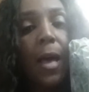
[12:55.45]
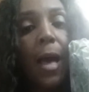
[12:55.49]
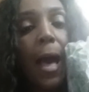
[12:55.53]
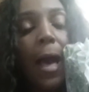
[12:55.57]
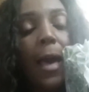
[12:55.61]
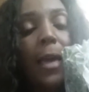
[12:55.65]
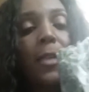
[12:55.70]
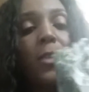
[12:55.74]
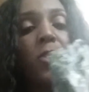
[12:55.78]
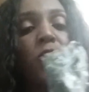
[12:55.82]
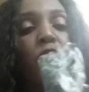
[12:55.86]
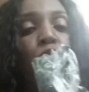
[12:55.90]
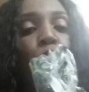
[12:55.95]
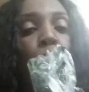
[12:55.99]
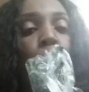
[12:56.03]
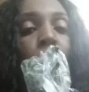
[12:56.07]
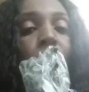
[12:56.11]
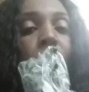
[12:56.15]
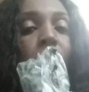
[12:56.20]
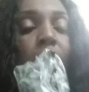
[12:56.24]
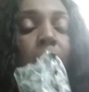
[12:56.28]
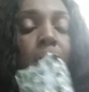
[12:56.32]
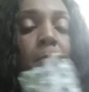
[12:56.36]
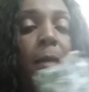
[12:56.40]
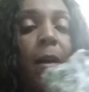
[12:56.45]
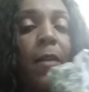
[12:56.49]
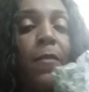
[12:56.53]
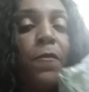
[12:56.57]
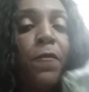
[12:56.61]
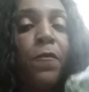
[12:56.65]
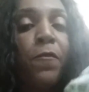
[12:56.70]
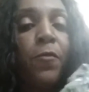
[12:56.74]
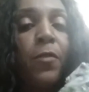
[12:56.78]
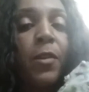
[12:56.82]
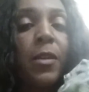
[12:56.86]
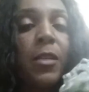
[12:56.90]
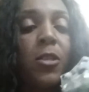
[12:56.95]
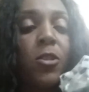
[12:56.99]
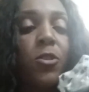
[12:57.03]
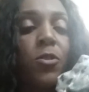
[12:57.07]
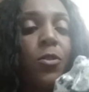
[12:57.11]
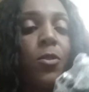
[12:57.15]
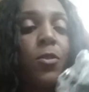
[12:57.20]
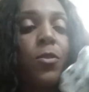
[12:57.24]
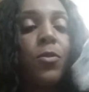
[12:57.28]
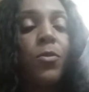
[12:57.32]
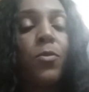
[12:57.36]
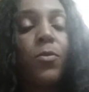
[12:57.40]
I store it in my
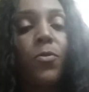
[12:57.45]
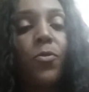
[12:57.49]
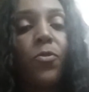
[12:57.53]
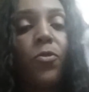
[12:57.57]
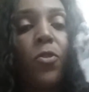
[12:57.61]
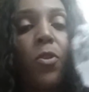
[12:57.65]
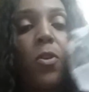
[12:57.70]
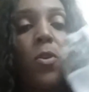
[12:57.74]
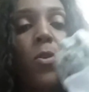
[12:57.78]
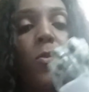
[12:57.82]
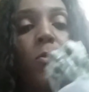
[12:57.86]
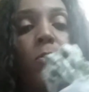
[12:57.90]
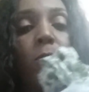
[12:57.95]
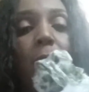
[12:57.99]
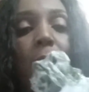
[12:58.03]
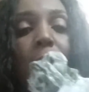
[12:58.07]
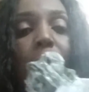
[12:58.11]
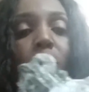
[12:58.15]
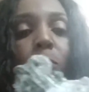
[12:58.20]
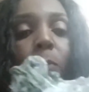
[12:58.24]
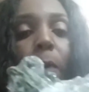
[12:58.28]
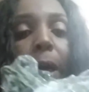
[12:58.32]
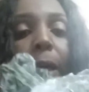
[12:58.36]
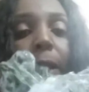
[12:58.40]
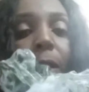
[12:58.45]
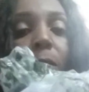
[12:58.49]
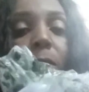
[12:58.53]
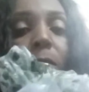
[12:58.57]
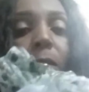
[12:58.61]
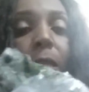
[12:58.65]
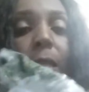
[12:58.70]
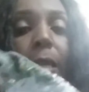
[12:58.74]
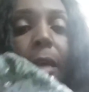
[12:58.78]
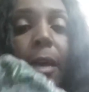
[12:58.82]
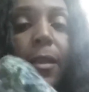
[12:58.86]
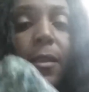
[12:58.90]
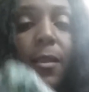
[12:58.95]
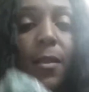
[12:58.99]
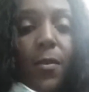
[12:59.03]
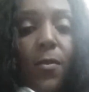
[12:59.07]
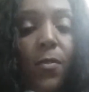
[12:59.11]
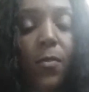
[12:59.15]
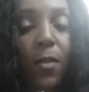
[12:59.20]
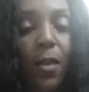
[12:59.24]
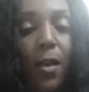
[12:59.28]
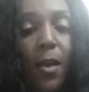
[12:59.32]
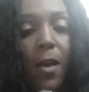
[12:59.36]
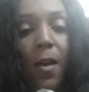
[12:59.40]
freezer, so that's why it looks like
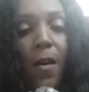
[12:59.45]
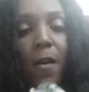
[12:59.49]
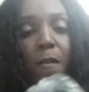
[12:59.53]
this.